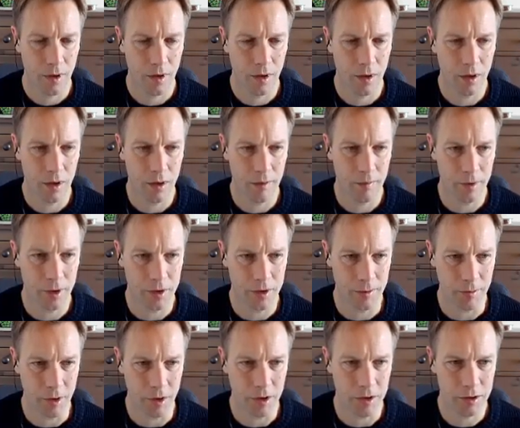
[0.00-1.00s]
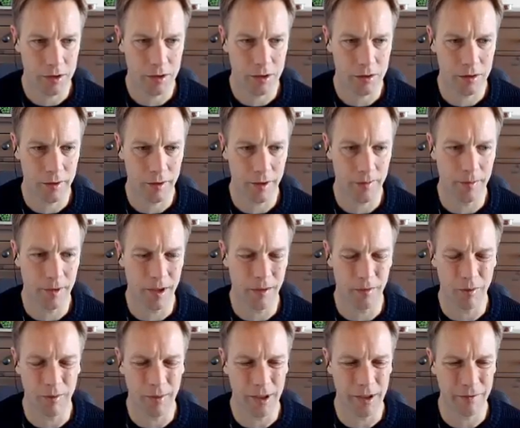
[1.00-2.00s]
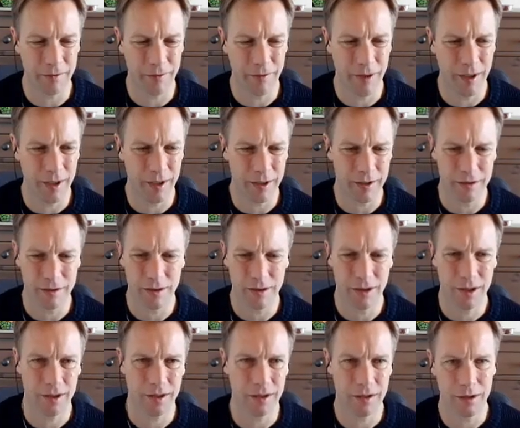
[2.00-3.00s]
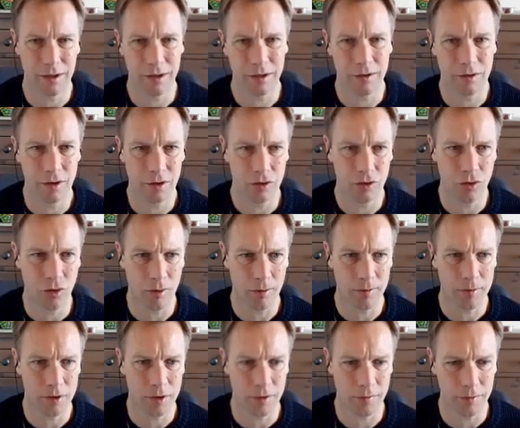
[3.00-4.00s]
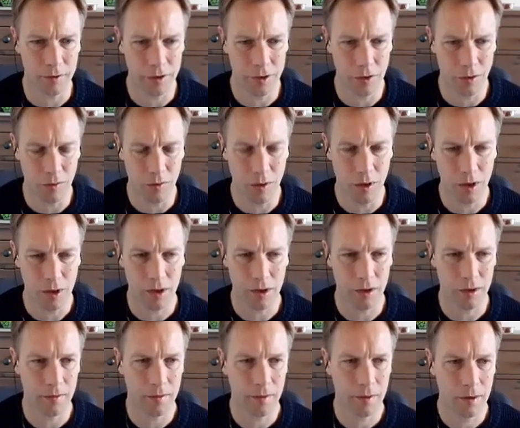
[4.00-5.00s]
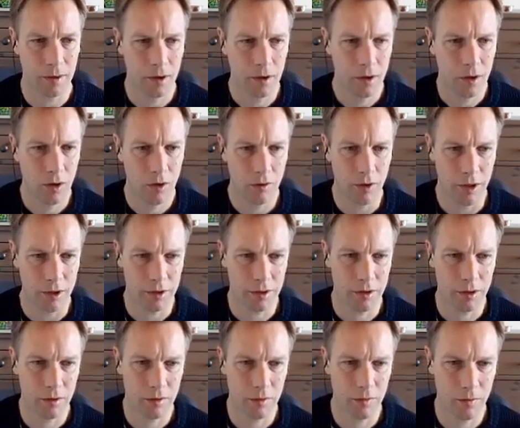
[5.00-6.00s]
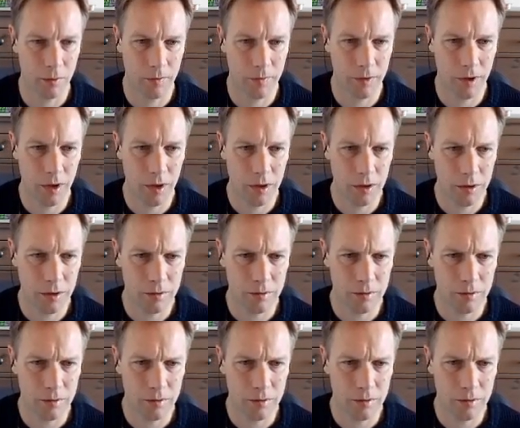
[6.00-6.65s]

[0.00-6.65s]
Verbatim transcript: uh, because it passed. So in a minute we'll make it fail again to check that the, the drop stuff is still working. All right, so we've done